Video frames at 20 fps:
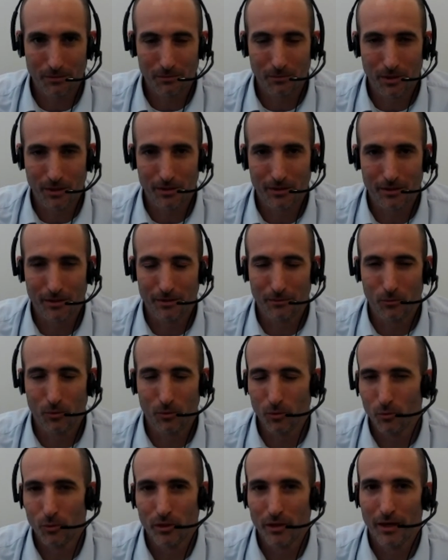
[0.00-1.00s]
But uh,
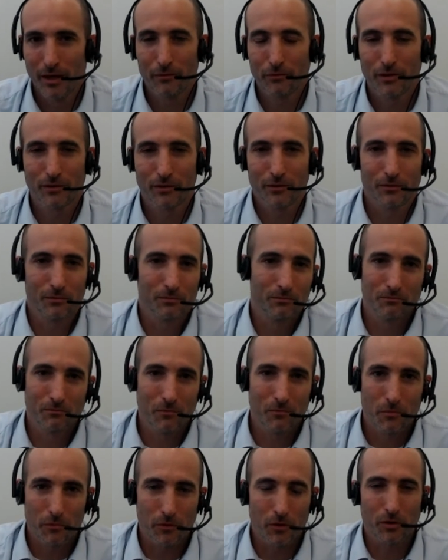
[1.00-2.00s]
we haven't
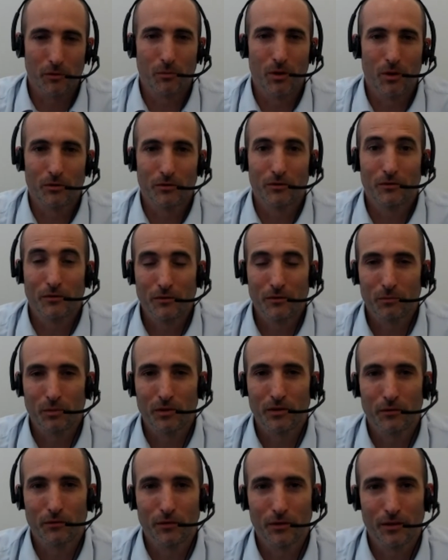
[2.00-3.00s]
thought about
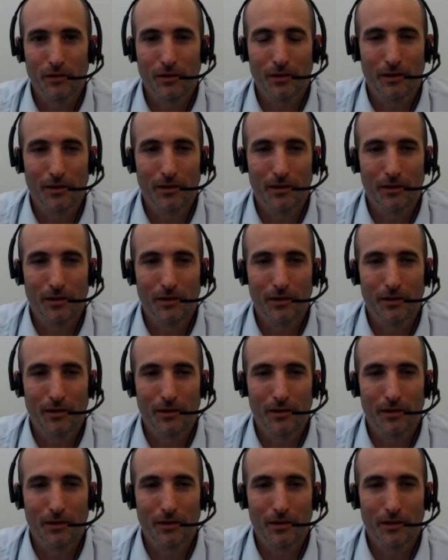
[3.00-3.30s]
specific uh,